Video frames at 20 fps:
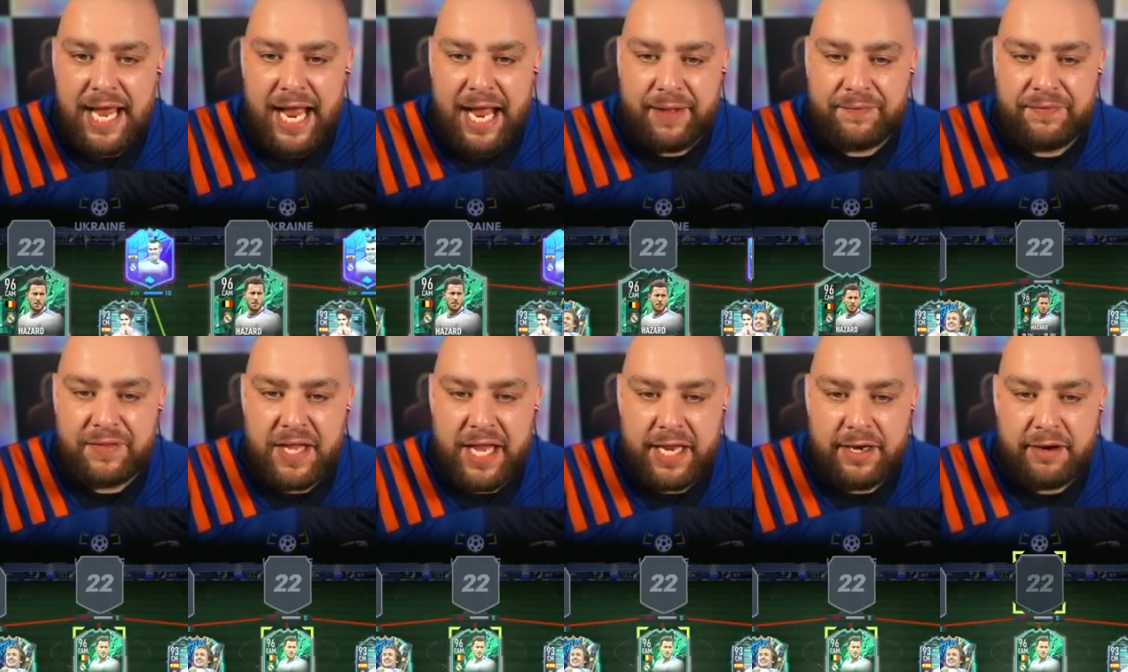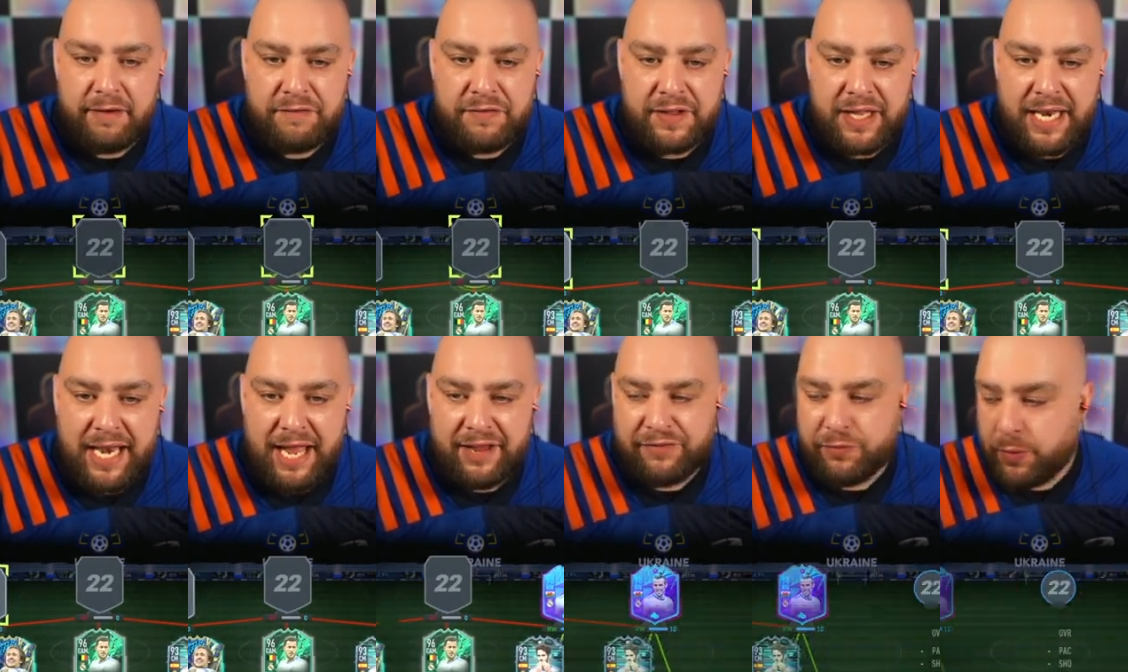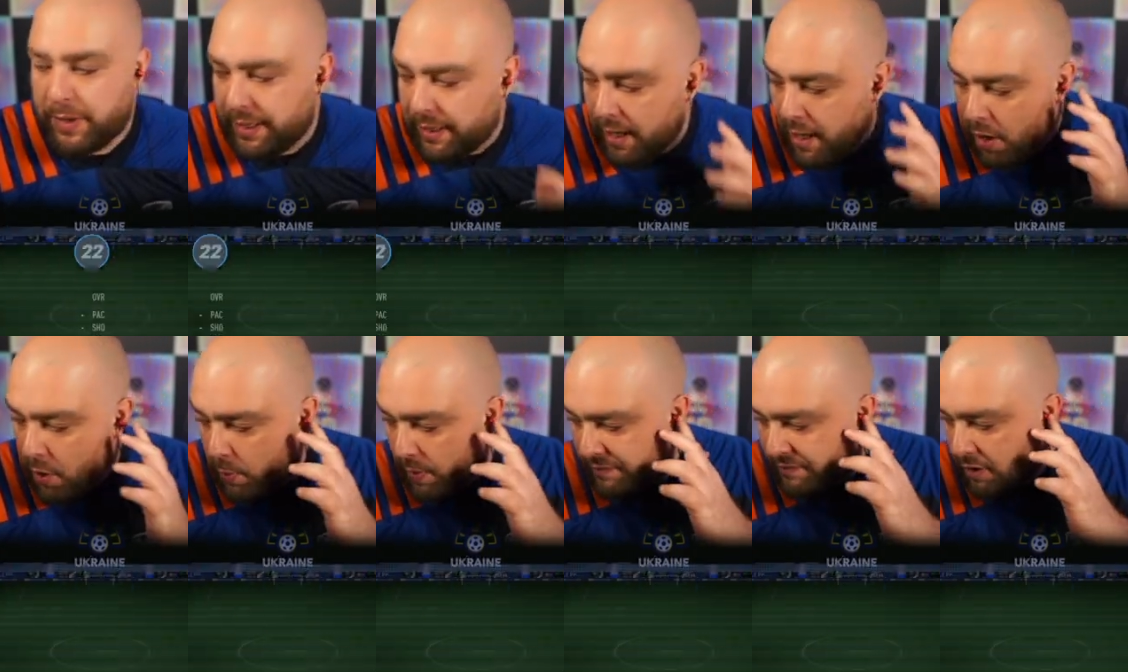And then for the left wing,
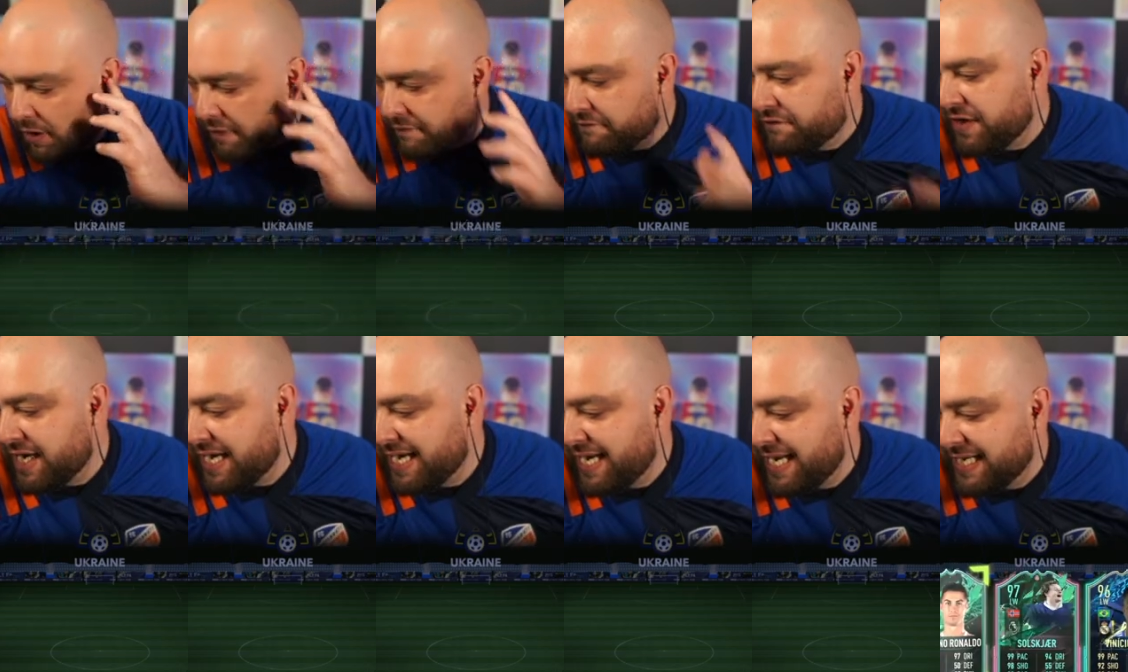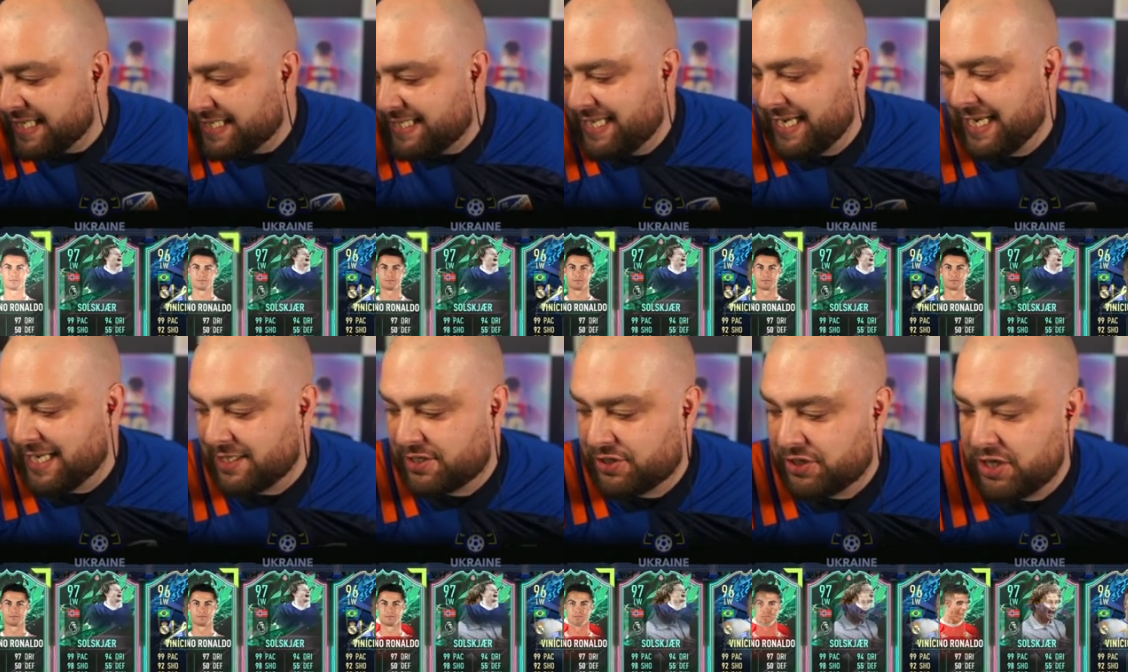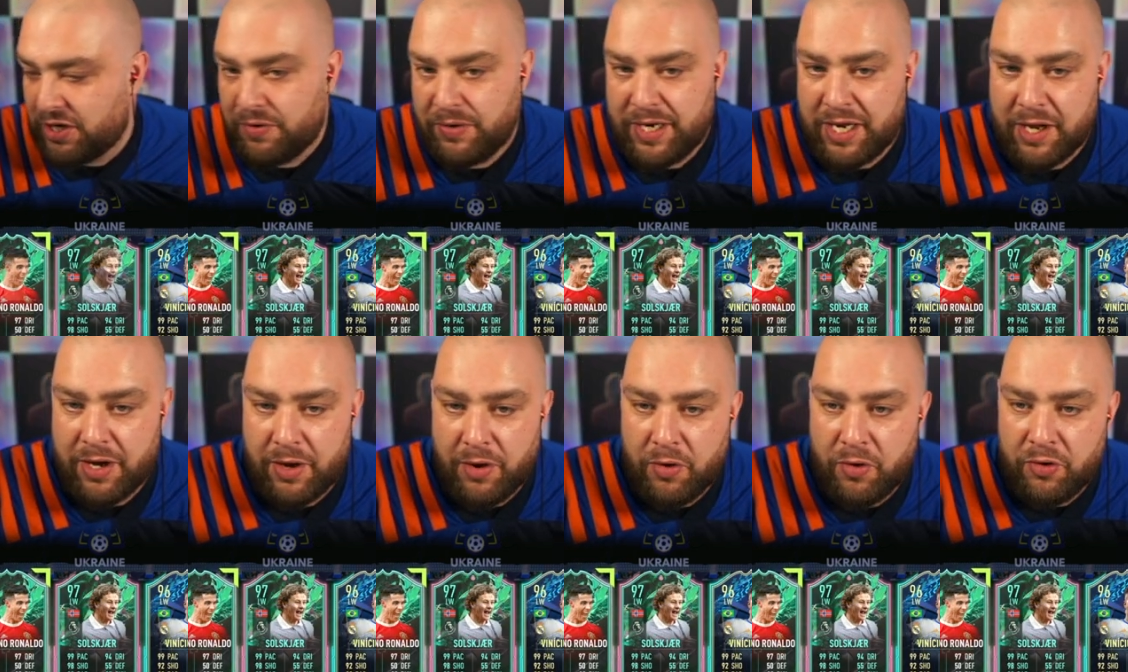we've got Vinicius
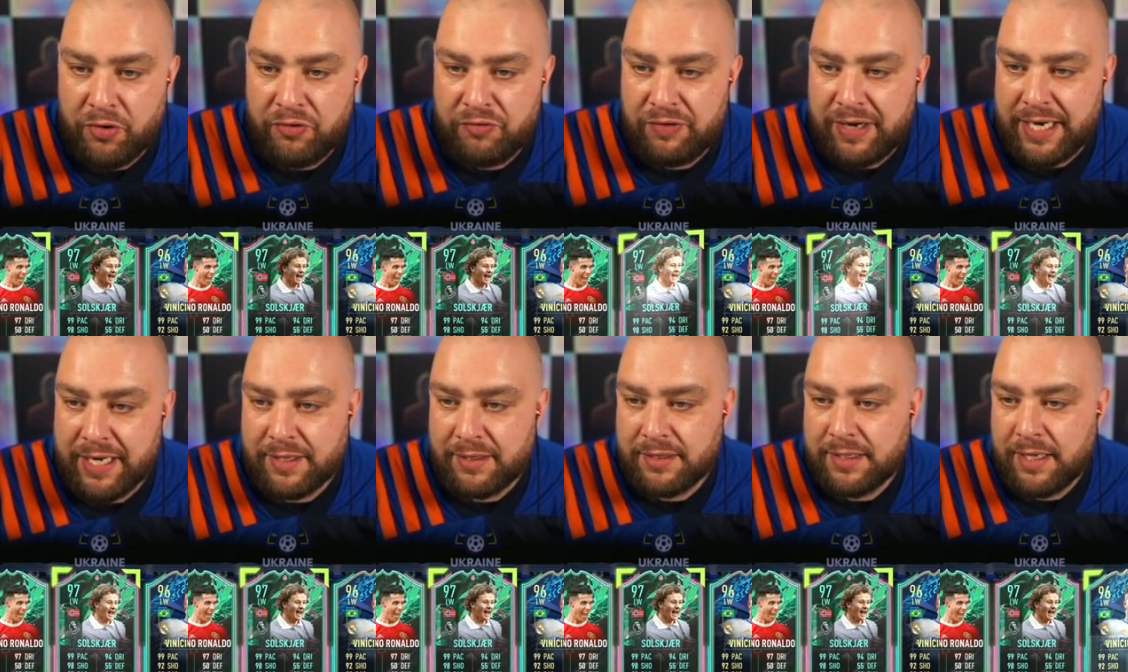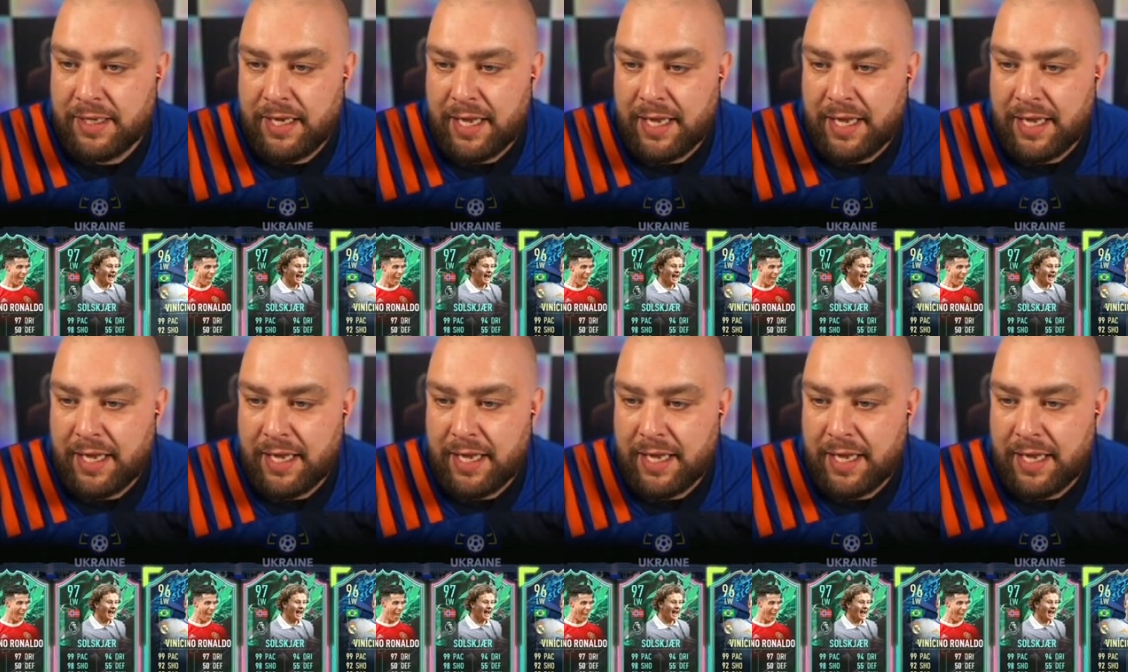Junior, unreal.